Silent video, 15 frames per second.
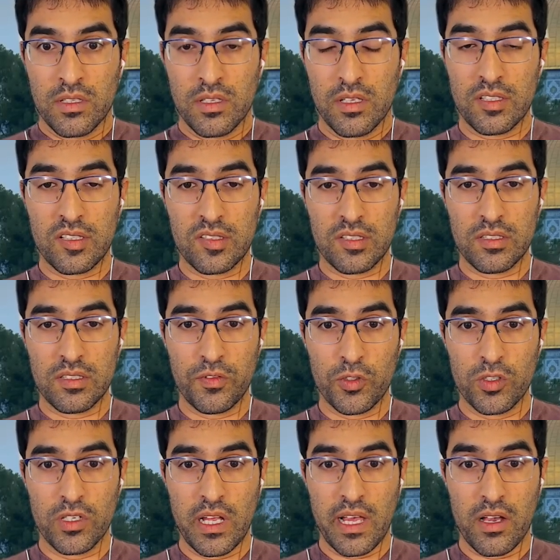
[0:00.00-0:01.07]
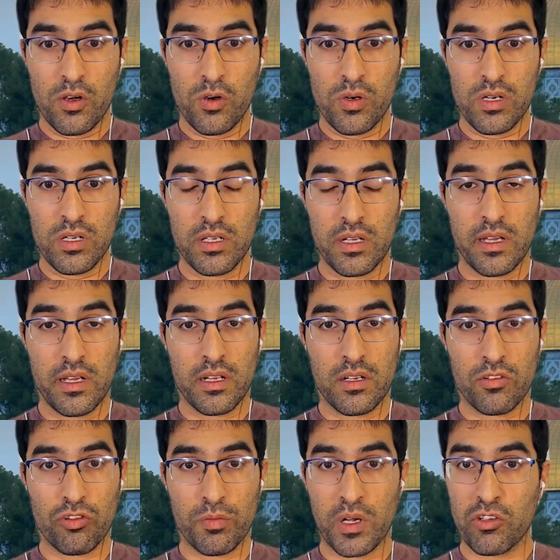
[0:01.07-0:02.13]
This is it for now,
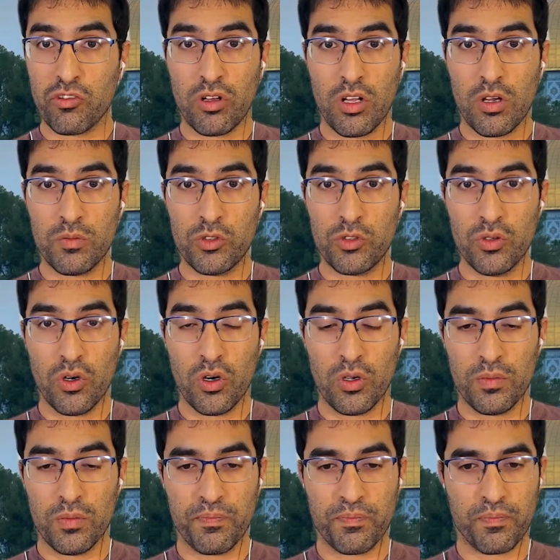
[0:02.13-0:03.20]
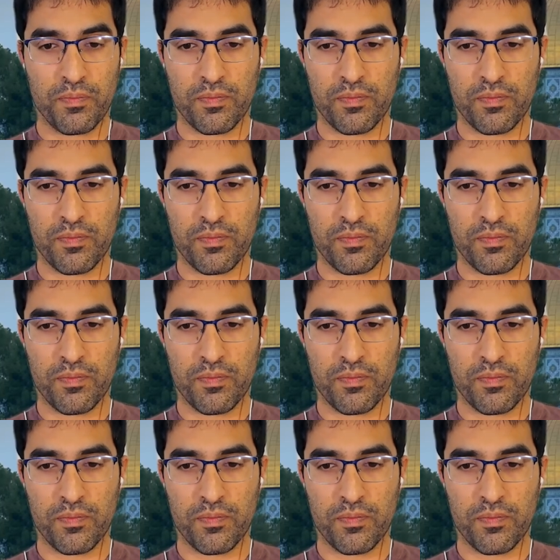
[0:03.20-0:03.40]
and Shabbat Shalom to you all.